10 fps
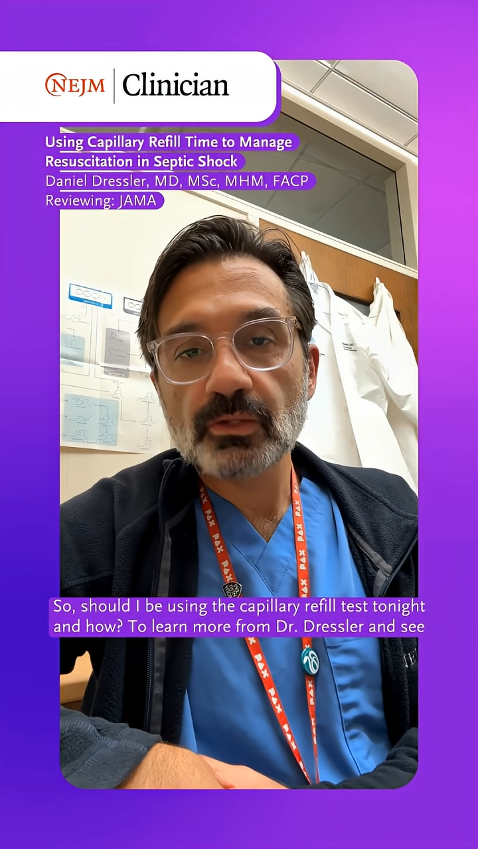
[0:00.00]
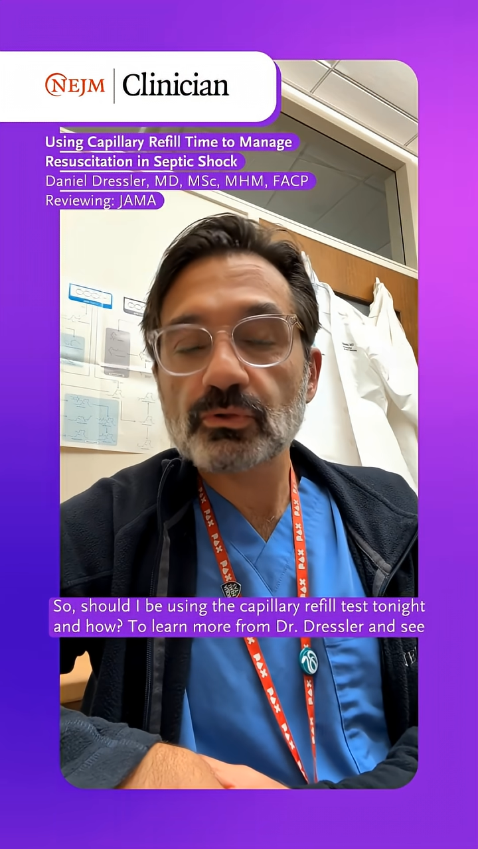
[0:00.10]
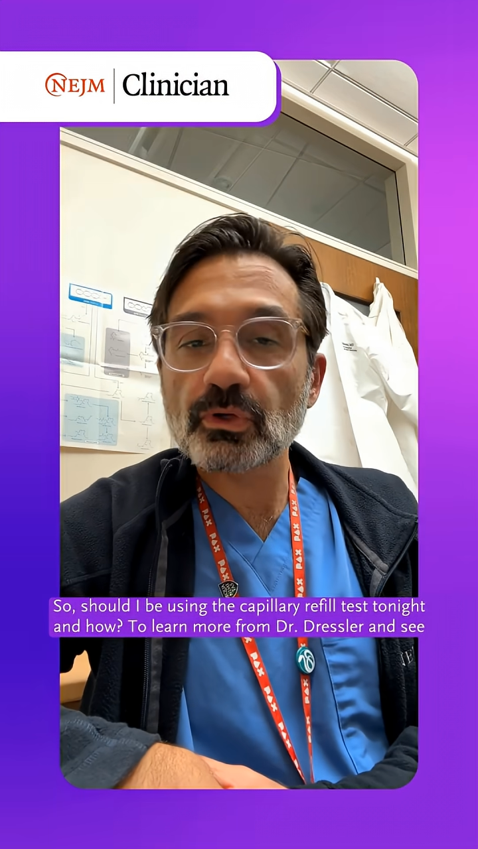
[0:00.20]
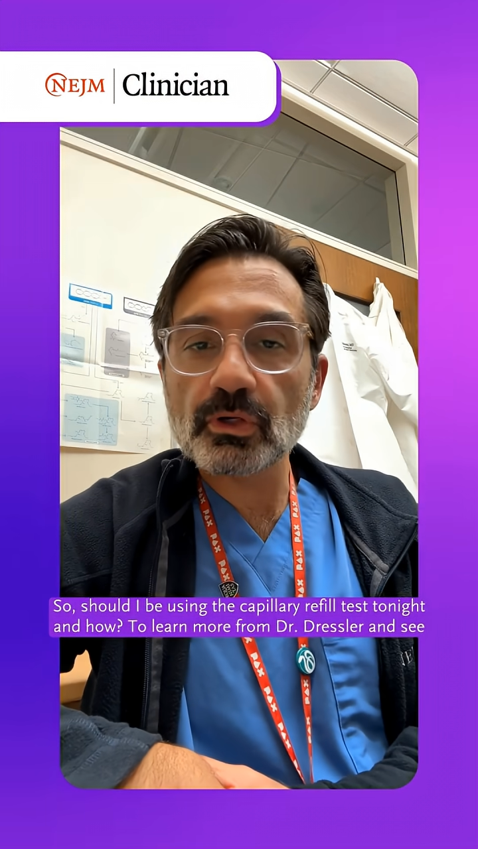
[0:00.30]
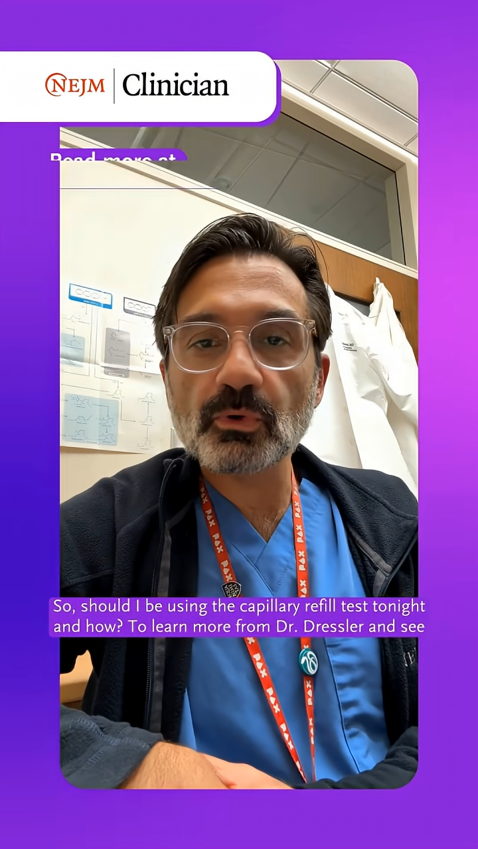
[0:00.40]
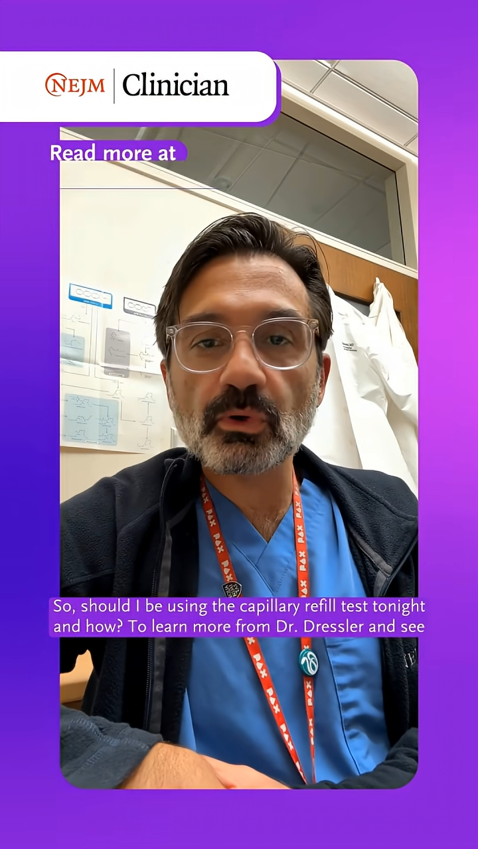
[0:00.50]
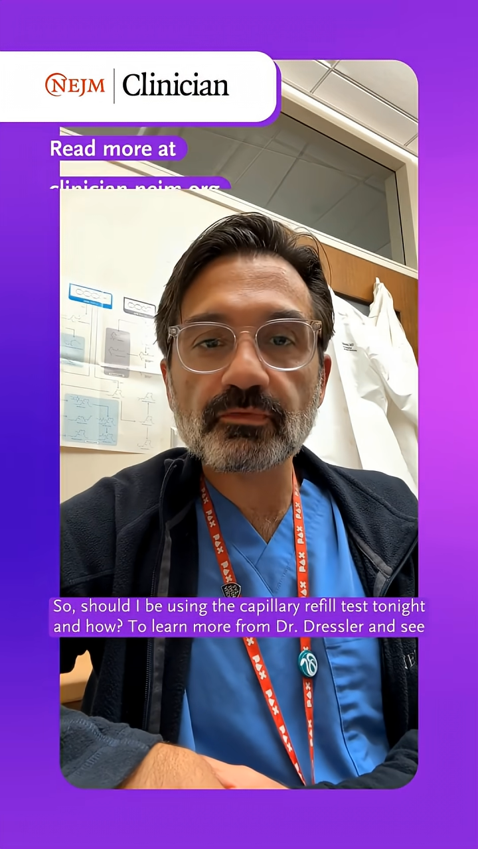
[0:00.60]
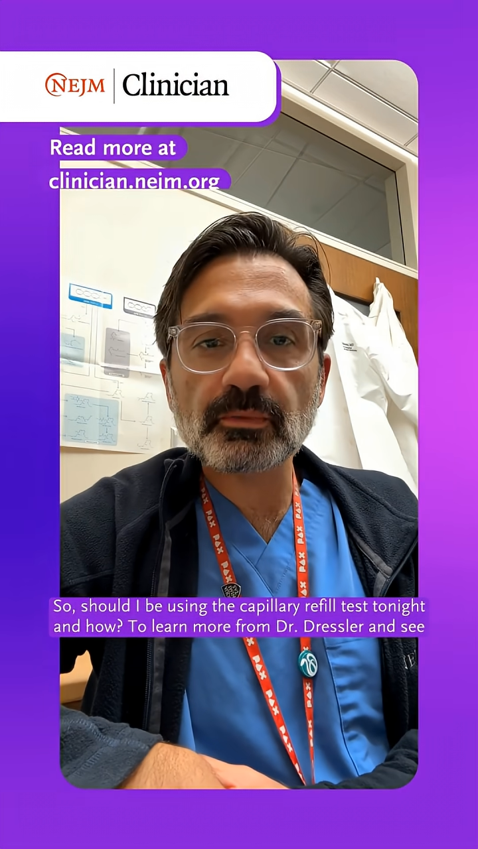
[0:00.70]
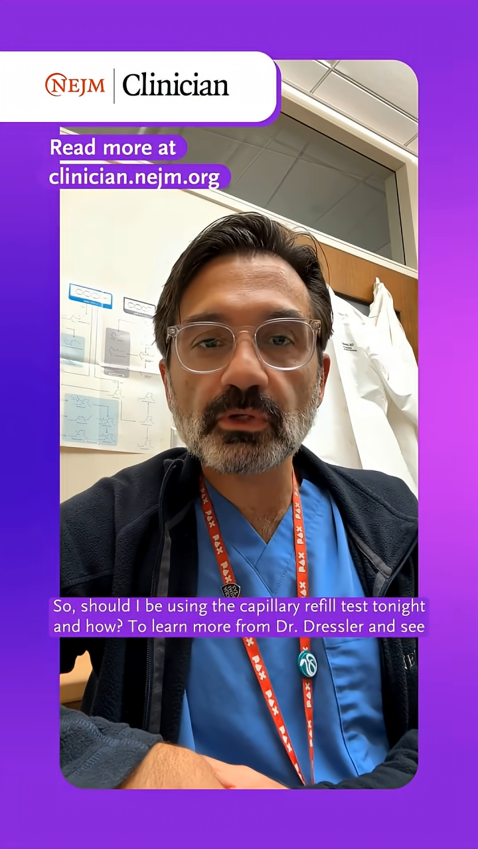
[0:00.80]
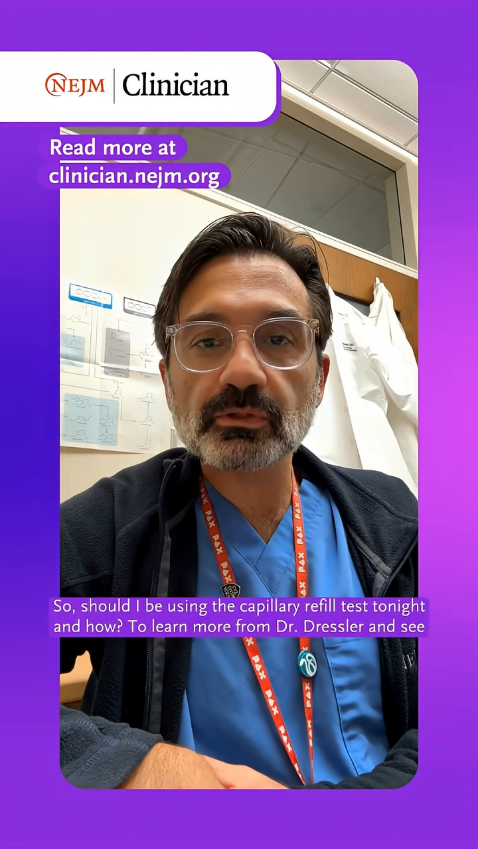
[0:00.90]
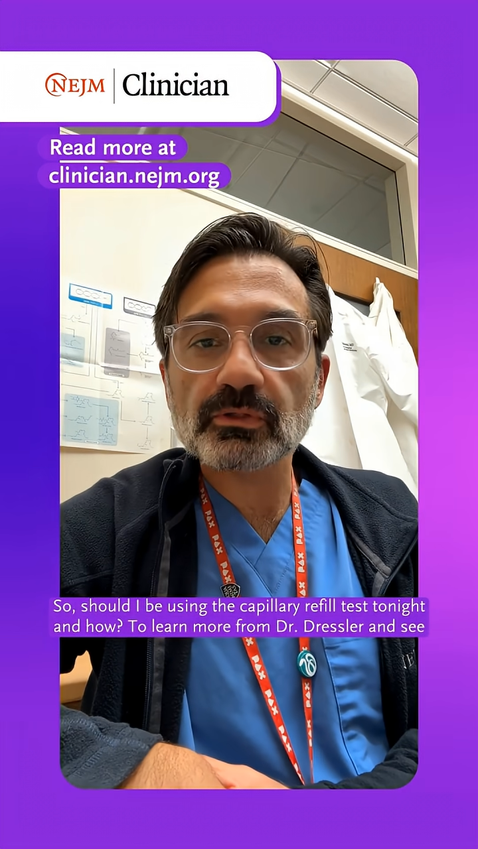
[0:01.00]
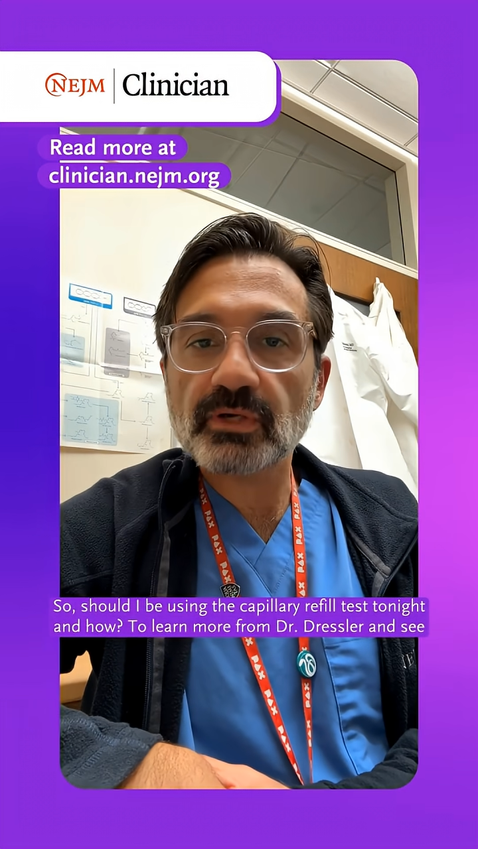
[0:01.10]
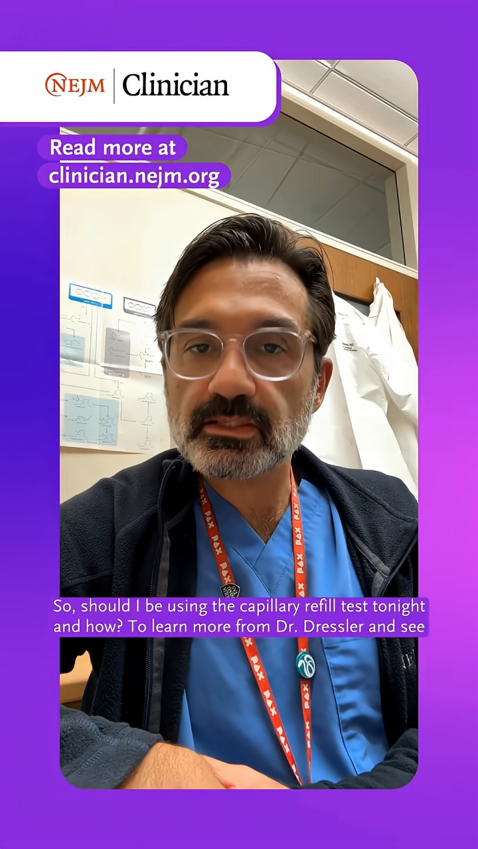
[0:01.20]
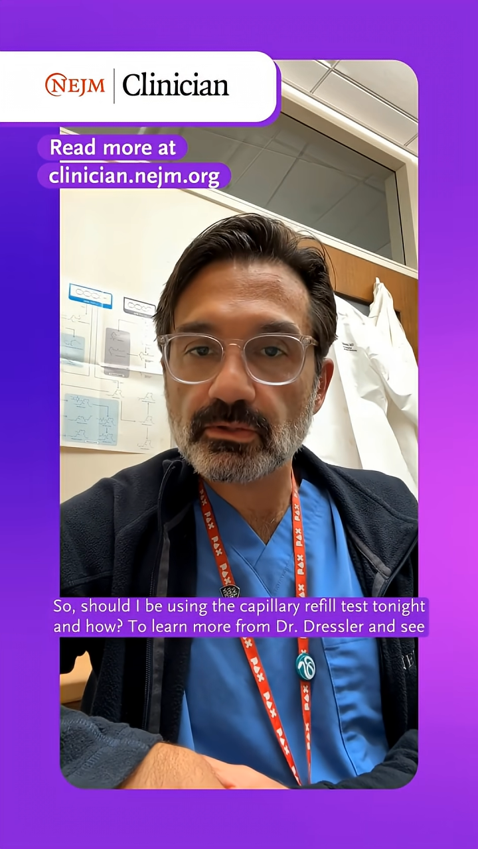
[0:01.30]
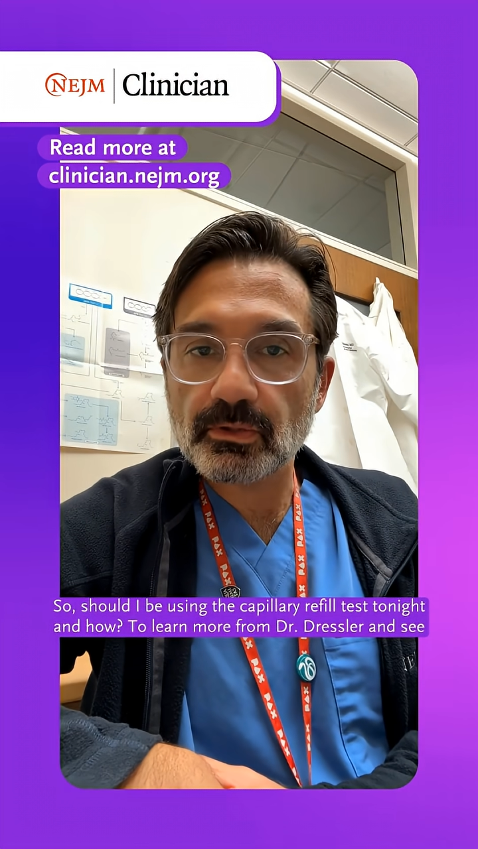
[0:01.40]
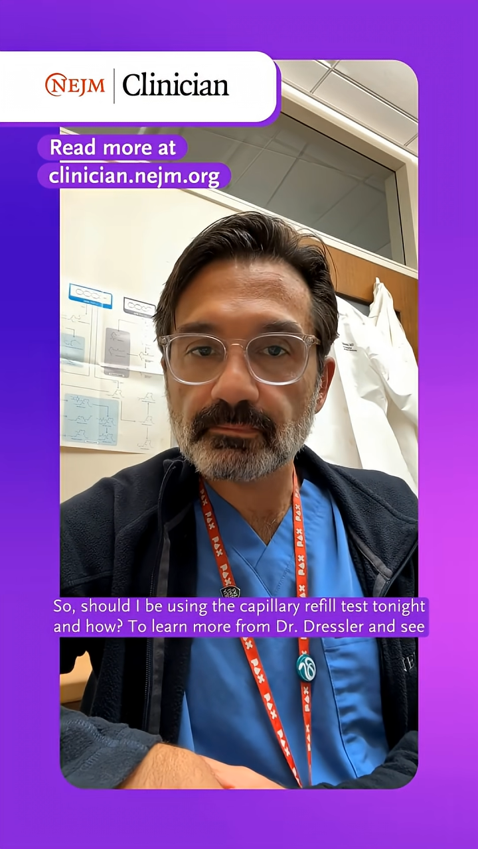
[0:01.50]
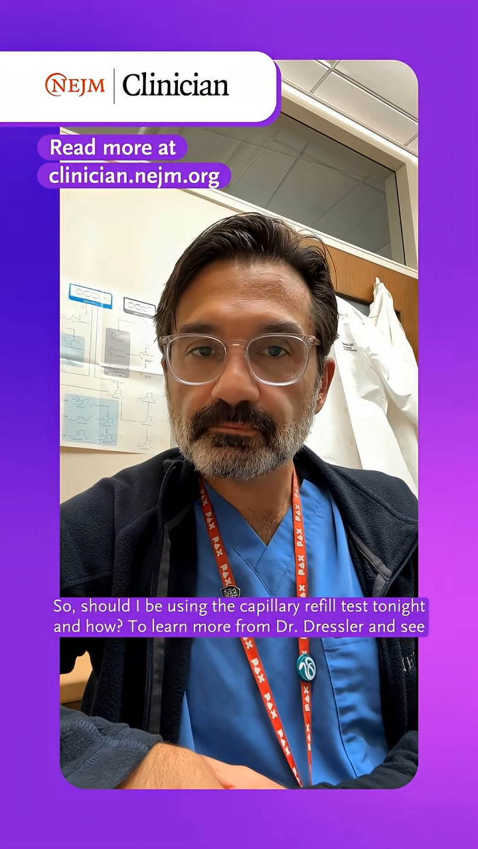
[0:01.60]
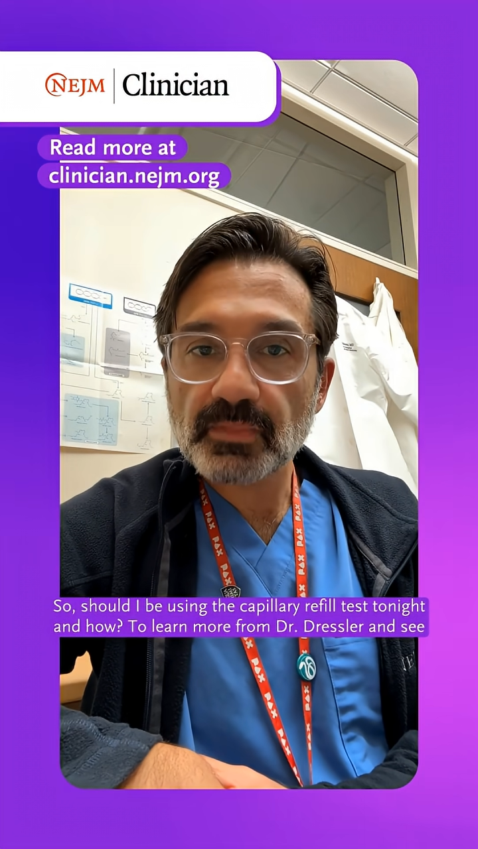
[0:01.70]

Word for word: To learn more from Doctor Dressler